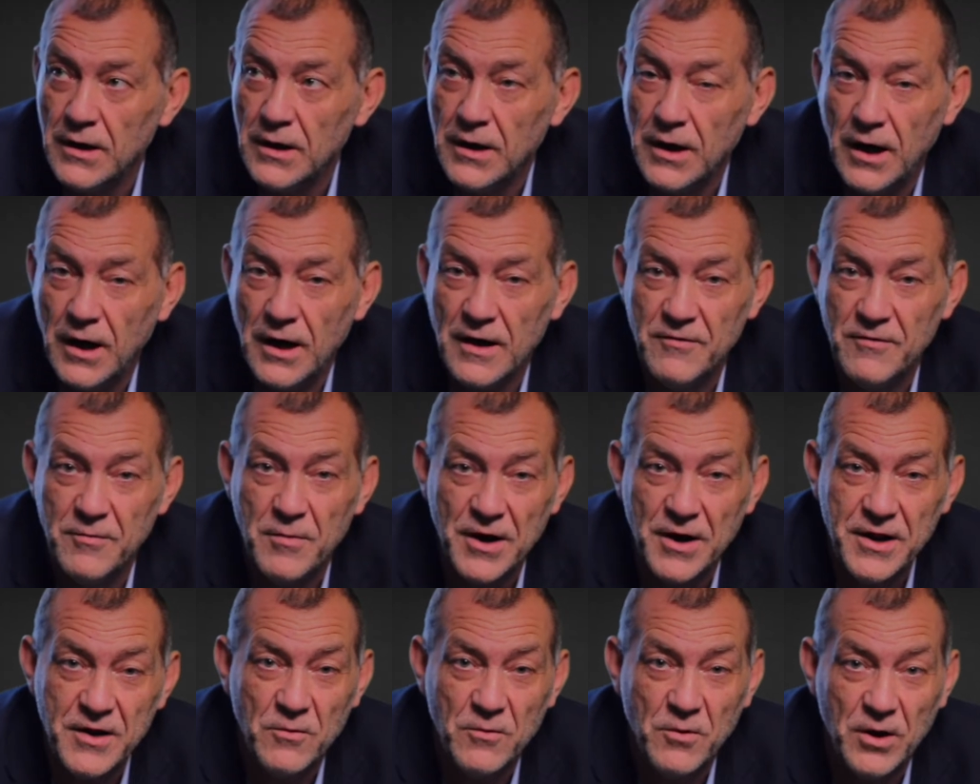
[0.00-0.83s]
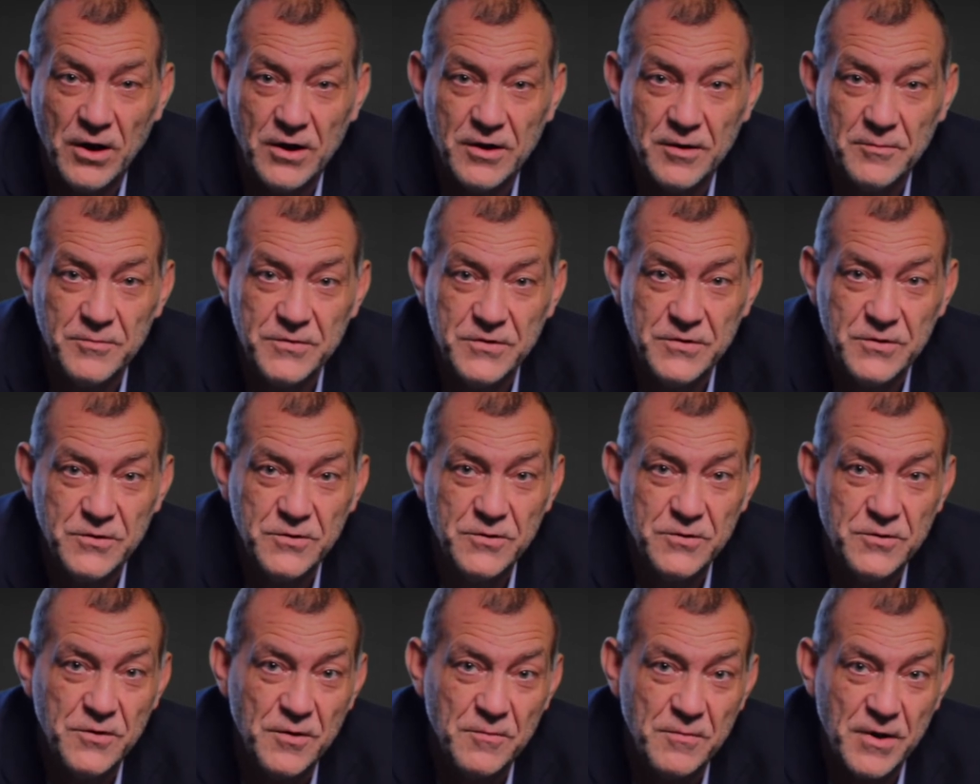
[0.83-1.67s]
Hi everybody and welcome
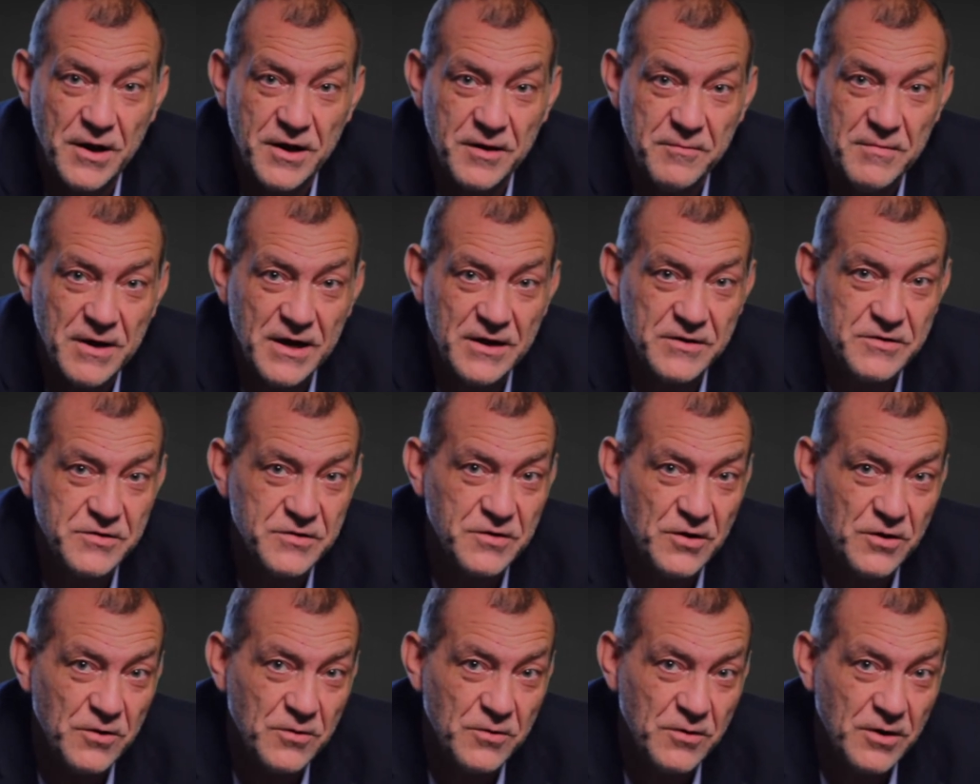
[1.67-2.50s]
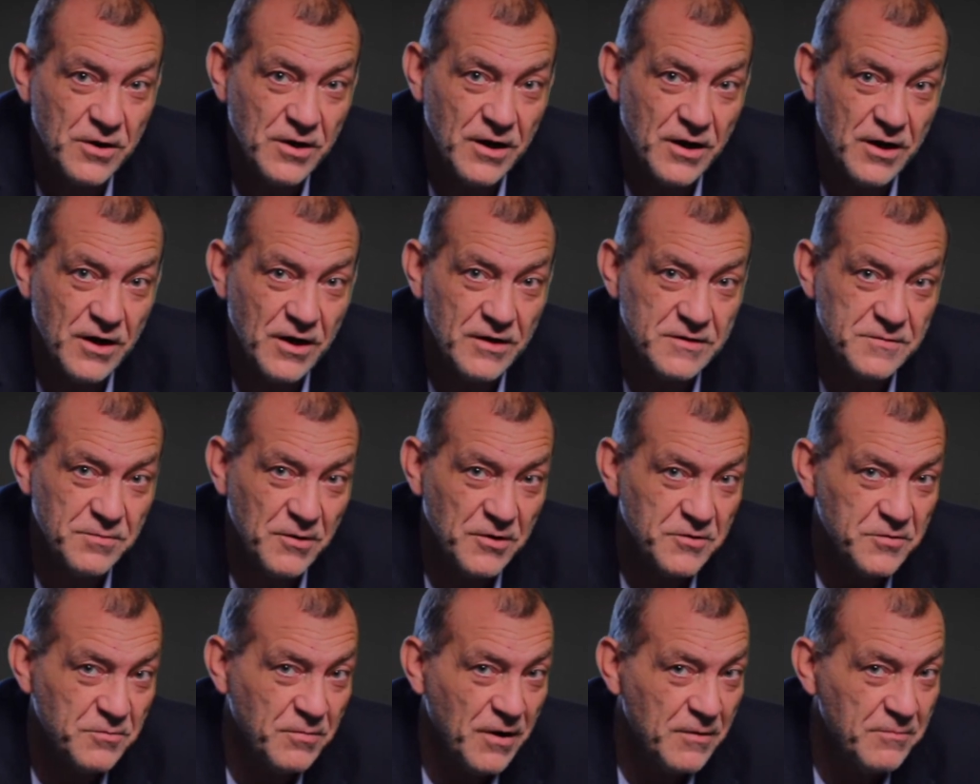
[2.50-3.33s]
to the Money Man Show,
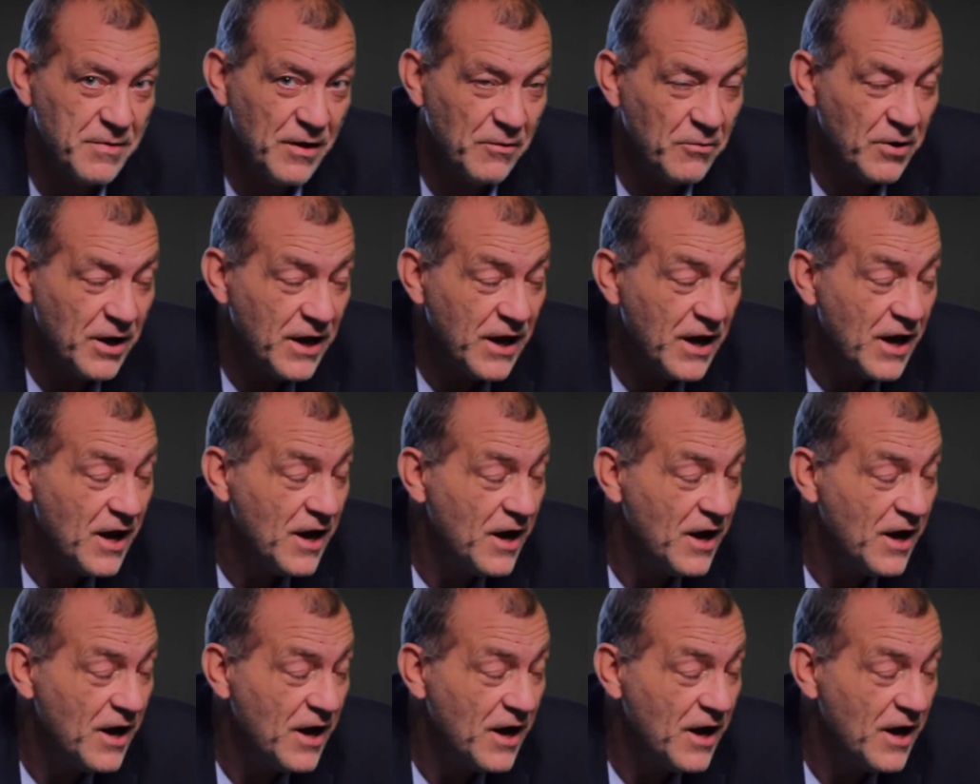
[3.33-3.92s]
sponsored by Betway.